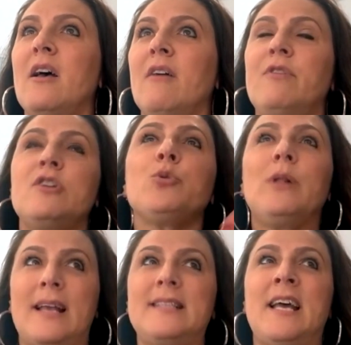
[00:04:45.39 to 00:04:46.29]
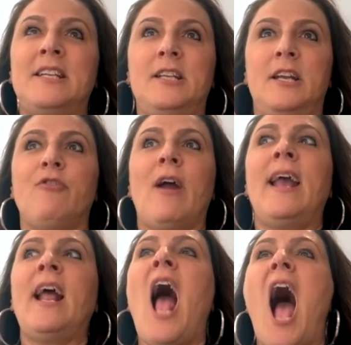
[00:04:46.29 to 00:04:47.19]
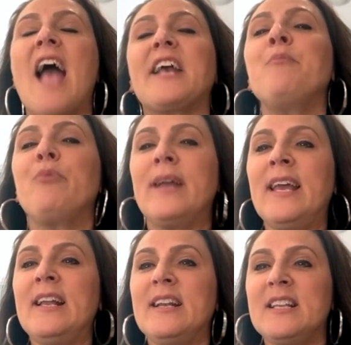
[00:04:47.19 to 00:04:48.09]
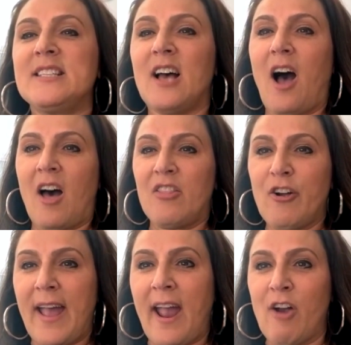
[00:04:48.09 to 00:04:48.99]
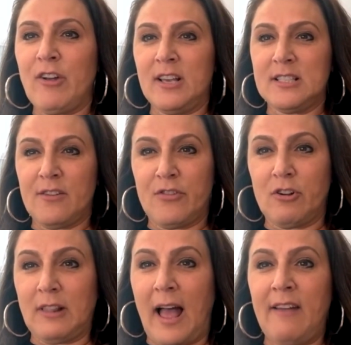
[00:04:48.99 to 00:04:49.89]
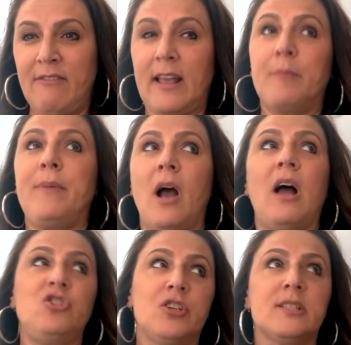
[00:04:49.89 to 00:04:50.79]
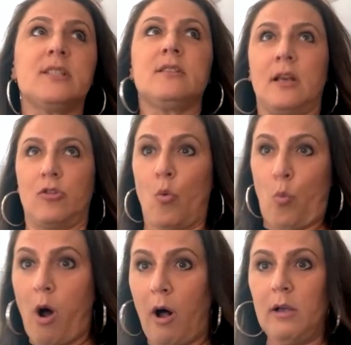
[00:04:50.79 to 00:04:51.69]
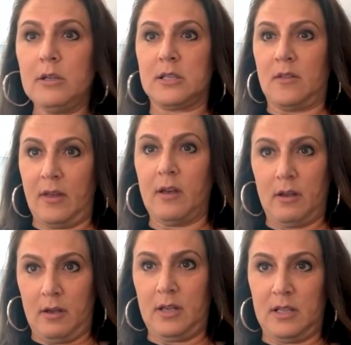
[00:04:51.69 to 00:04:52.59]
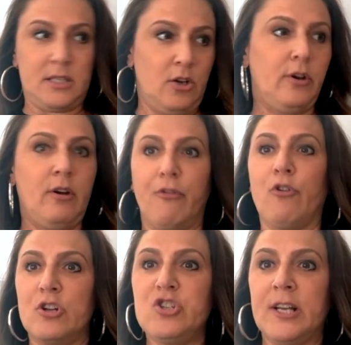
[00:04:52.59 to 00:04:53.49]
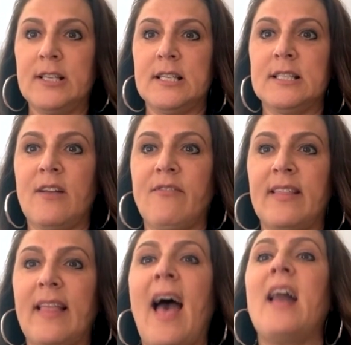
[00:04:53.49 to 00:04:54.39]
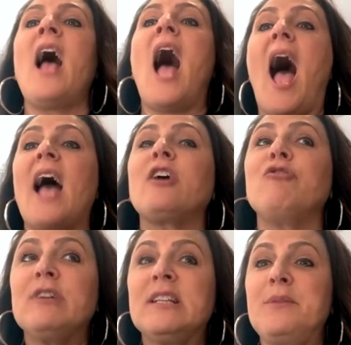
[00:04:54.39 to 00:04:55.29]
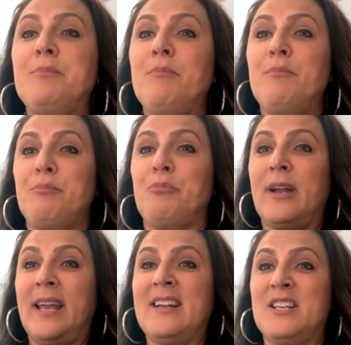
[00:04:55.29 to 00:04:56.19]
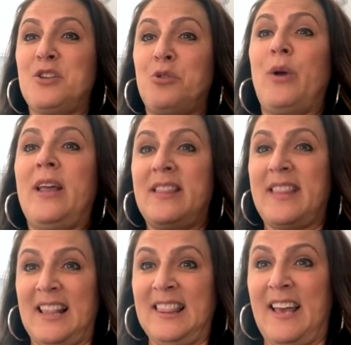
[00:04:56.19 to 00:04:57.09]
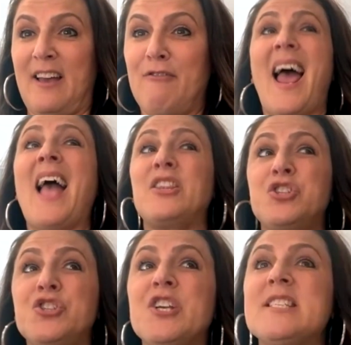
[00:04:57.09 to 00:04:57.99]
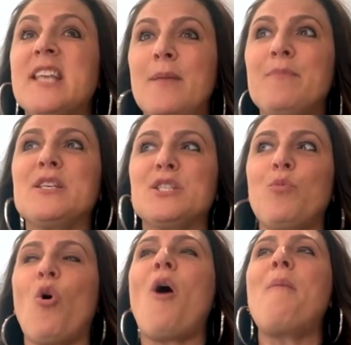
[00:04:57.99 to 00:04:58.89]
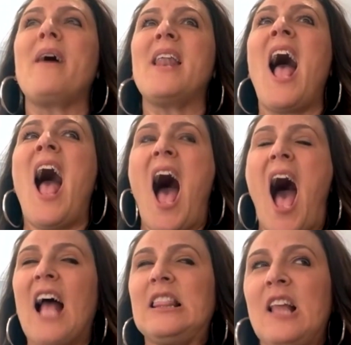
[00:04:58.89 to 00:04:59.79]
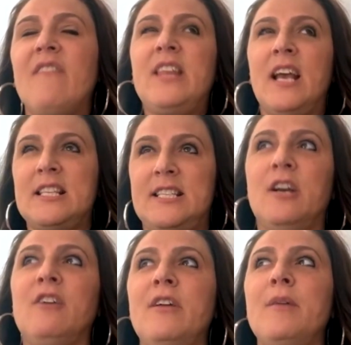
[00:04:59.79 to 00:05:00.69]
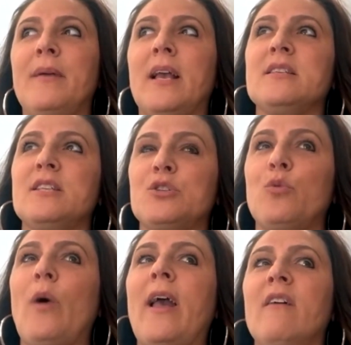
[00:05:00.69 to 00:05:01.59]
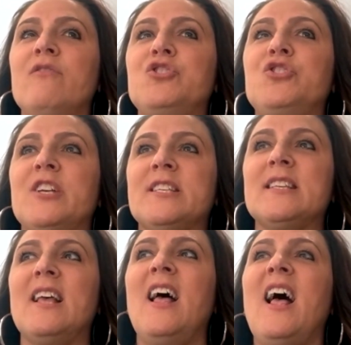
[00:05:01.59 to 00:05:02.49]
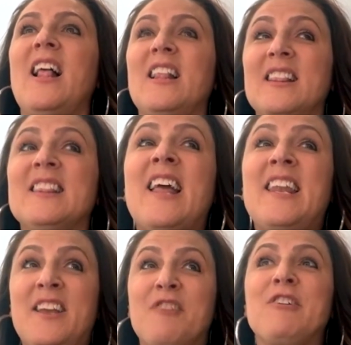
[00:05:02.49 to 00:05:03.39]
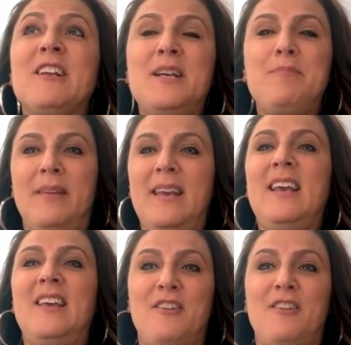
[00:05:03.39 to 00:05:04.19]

visual identity, right? I can bring it into other areas of their life, like beyond just like the walls and the interior furnishings and stuff like that. I could really bring it into the way that they live. I just keep this small, but I love the idea of it because it's a way of just letting it really be